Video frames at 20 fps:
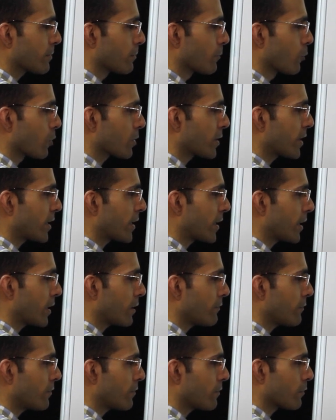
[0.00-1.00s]
more than
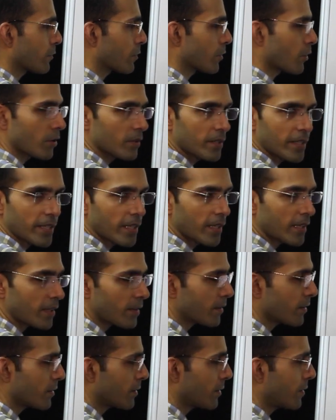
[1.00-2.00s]
half, draw the
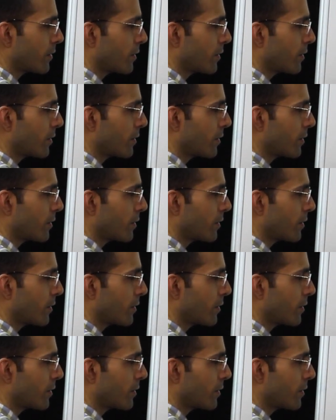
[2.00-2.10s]
arc,